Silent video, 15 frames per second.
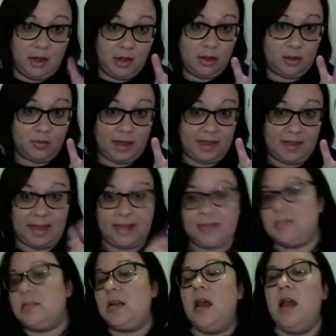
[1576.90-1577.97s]
three
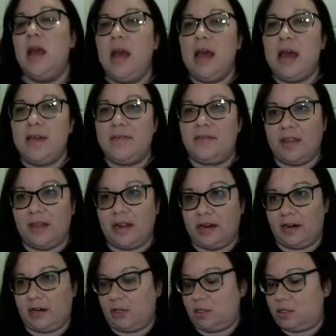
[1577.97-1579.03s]
things. If
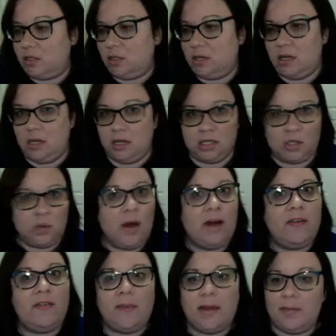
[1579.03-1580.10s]
there's
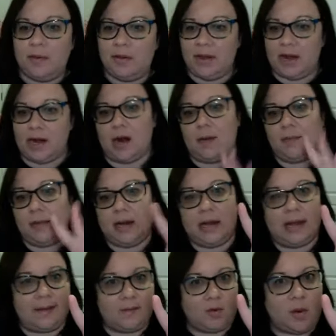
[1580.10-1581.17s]
12 people there, I'm going to
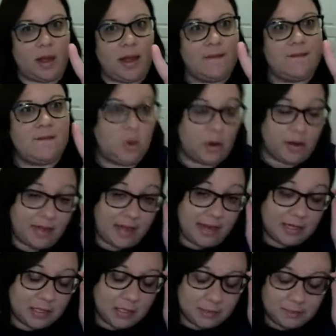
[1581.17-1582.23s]
give away four
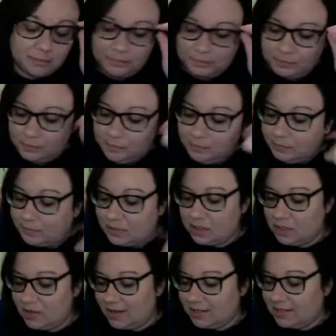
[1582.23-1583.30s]
things.
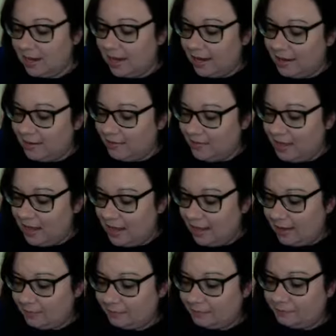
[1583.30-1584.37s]
So that's kind of the
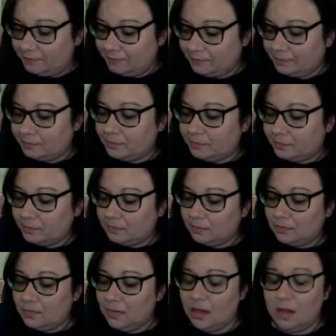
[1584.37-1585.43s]
um,
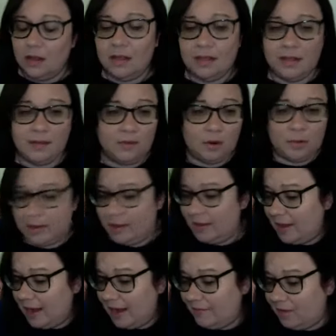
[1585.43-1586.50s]
the formula
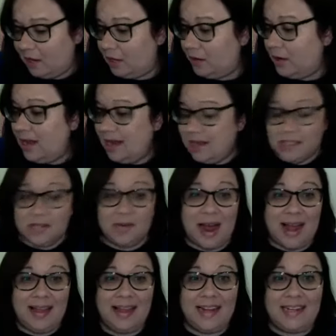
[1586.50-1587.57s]
that I follow. So
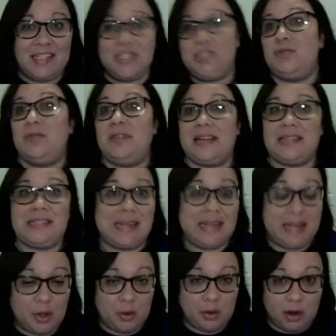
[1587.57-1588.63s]
I like to do things like
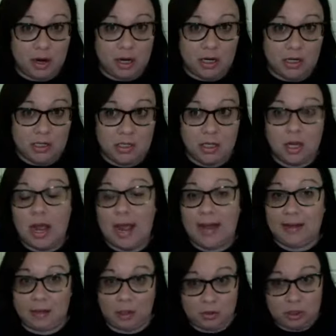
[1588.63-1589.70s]
go cards
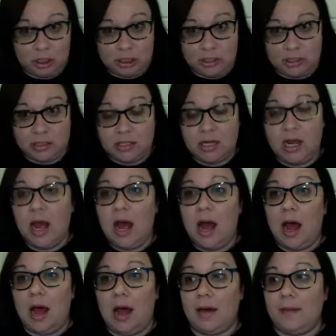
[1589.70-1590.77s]
and lotions.
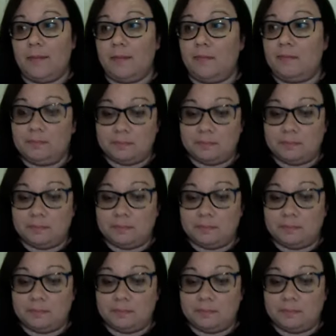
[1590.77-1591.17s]
Um,